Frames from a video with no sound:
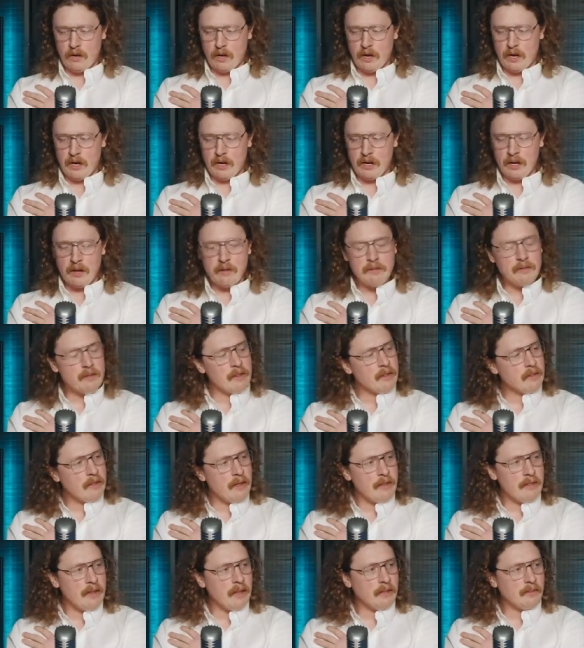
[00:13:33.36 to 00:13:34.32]
I don't think
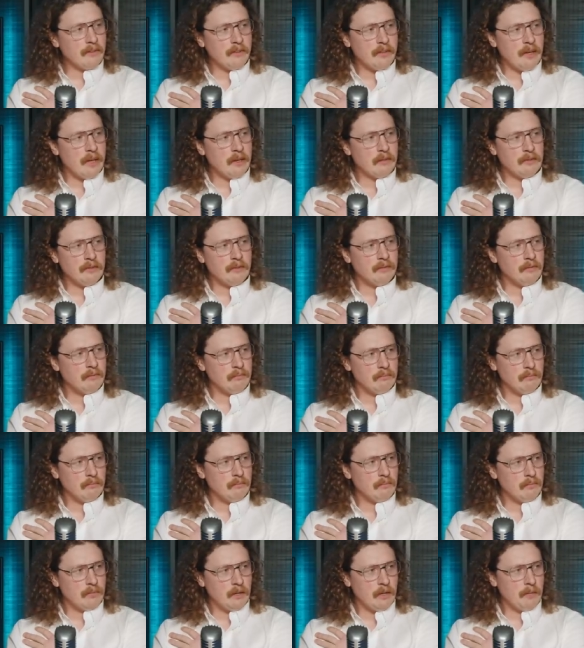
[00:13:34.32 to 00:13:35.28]
they're that sad
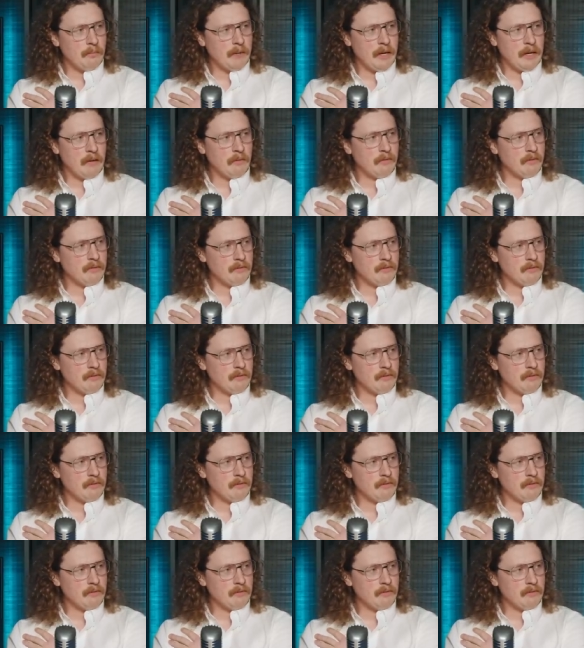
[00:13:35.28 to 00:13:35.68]
about